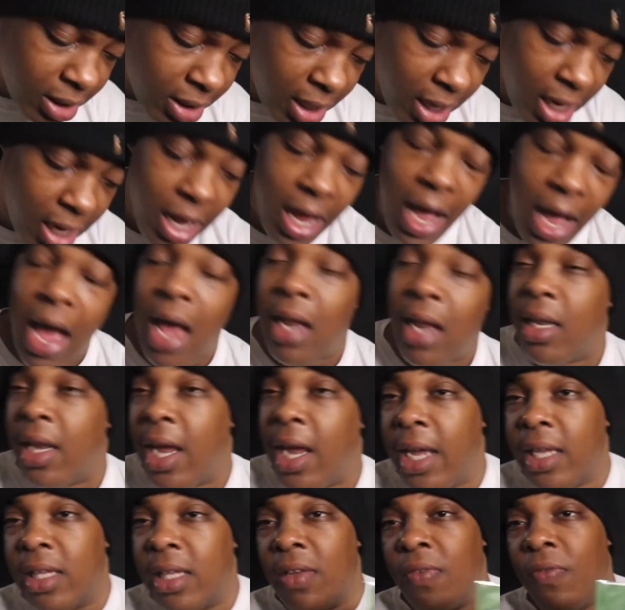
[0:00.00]
I
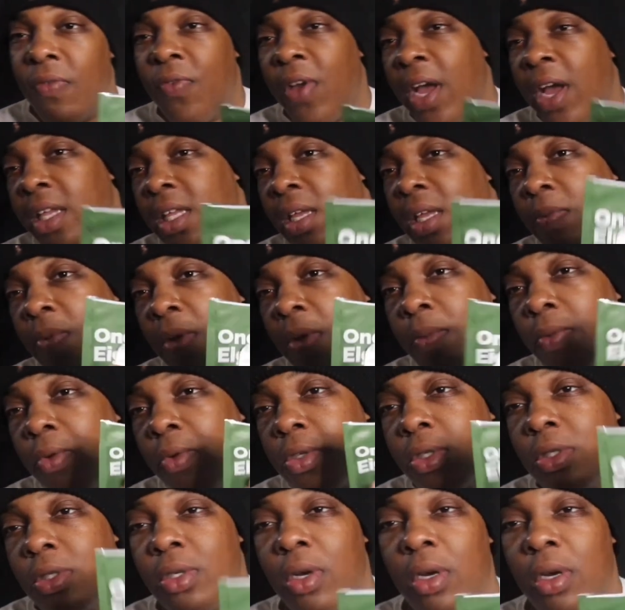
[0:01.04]
like the fact that people
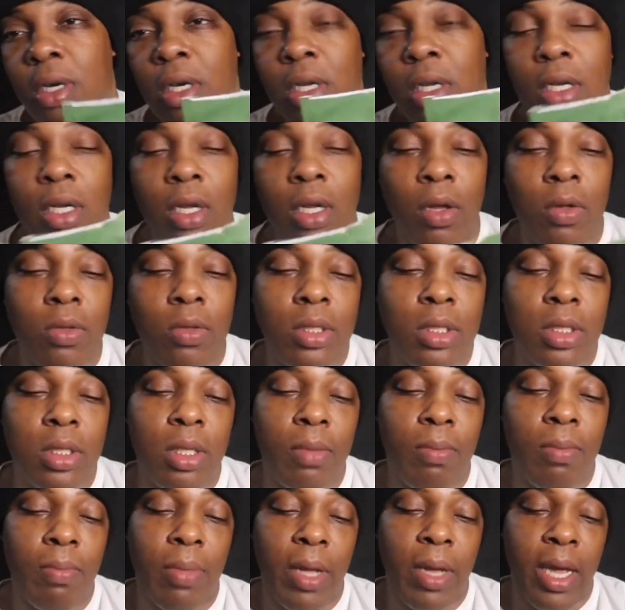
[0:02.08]
are starting to go to the
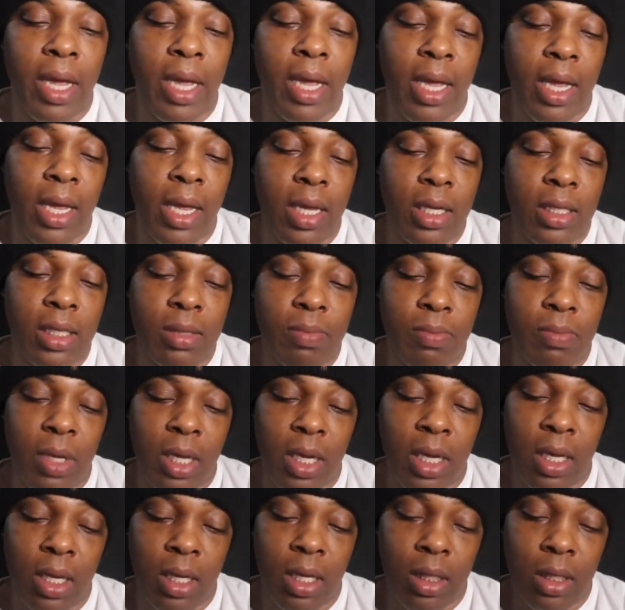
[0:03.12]
bags,
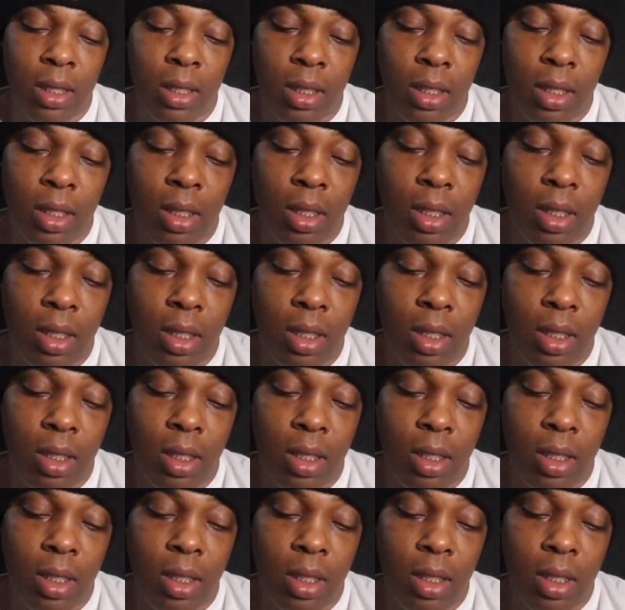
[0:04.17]
man.